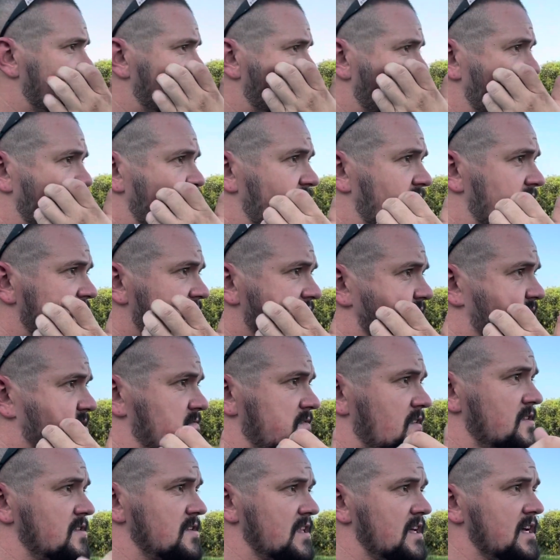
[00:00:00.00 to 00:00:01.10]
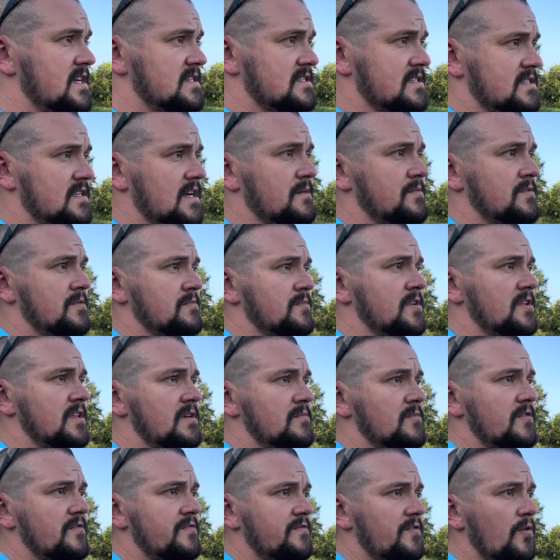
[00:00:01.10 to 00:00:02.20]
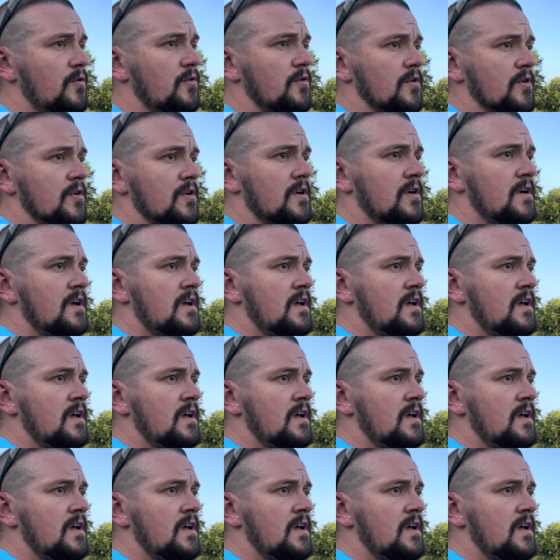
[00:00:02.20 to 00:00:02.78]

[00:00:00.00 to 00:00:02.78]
My plan is to fertilize the top of the millet before